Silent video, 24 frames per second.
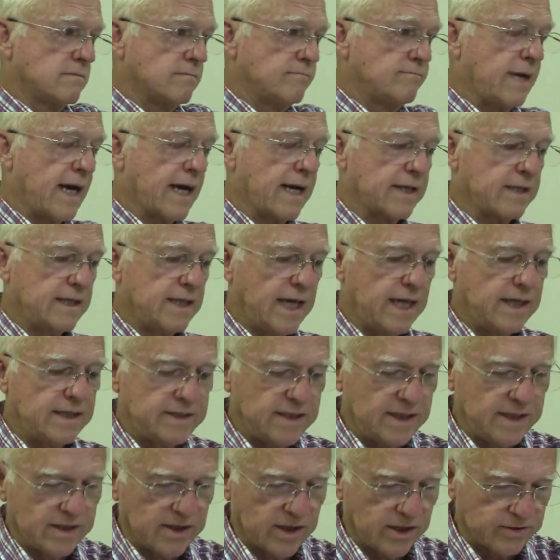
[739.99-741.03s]
back in the
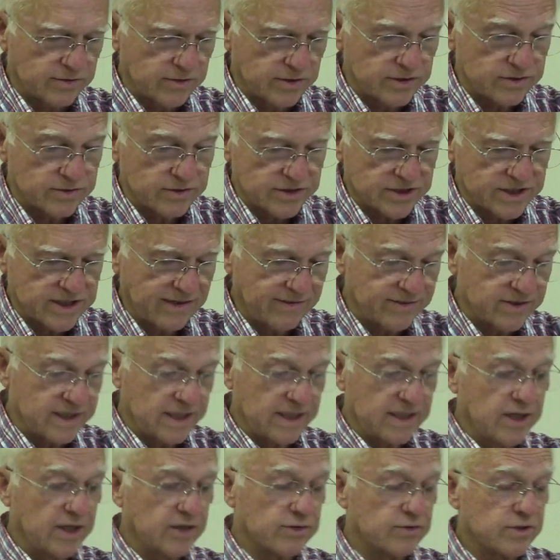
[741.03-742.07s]
1800s or
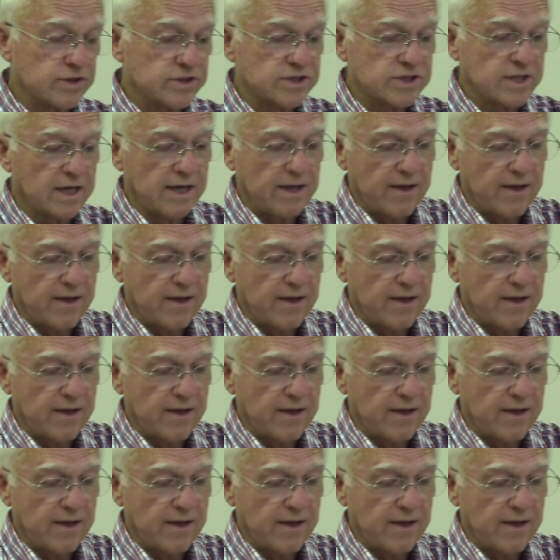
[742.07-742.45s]
1700s,